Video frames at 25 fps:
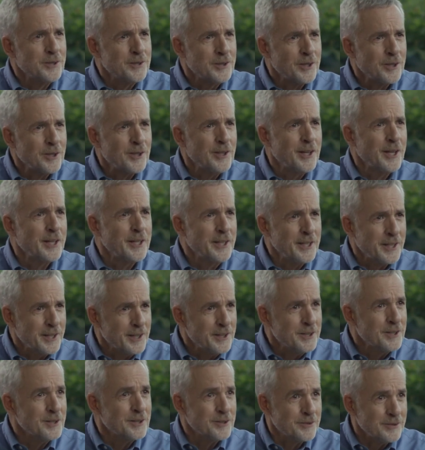and declining
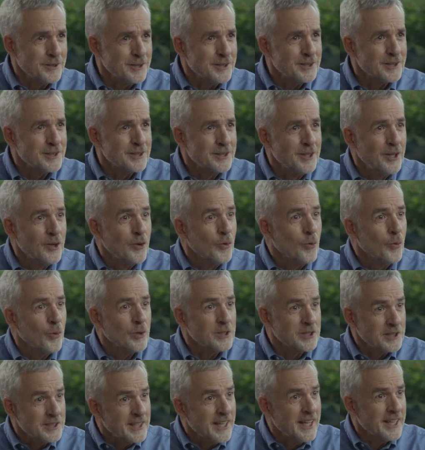industries
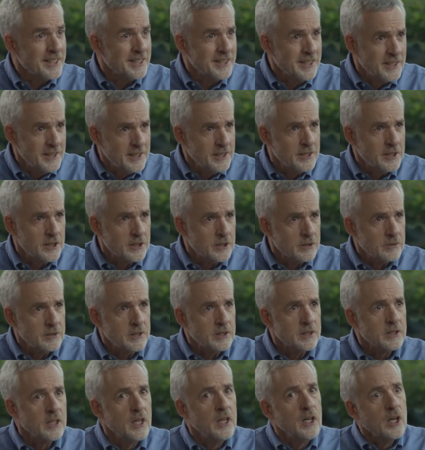or stagnant
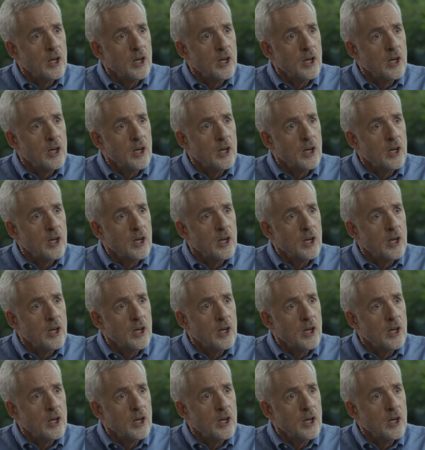industries.